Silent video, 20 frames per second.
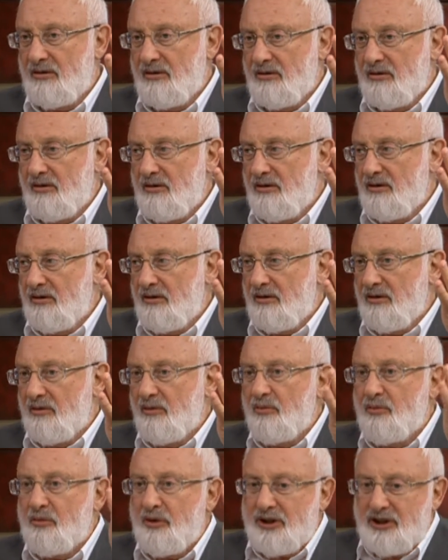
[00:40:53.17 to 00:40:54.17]
That one
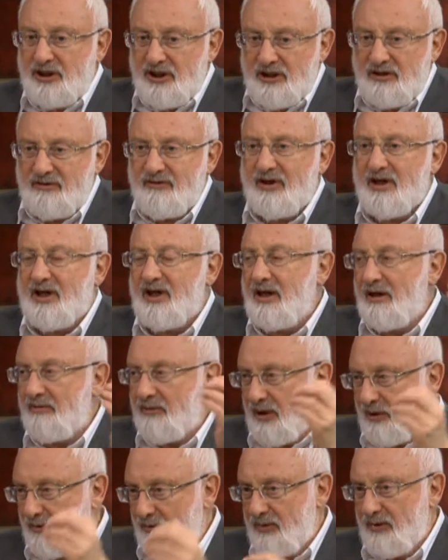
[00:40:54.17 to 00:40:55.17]
is included by the
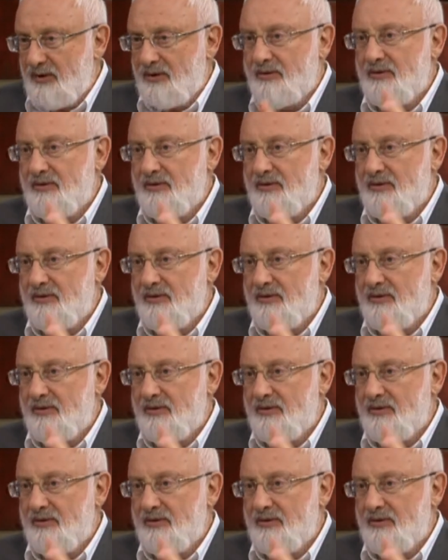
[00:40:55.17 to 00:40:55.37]
other.